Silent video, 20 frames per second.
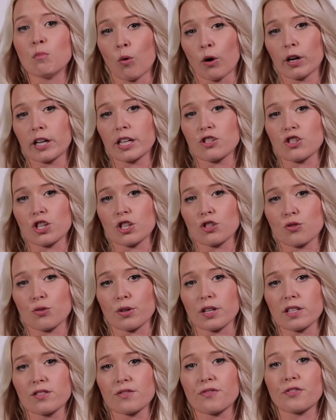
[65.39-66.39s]
mortgage
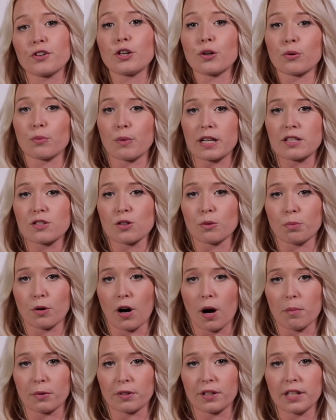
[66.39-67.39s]
interest for your rental
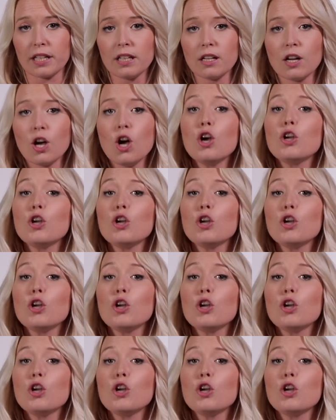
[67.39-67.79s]
property,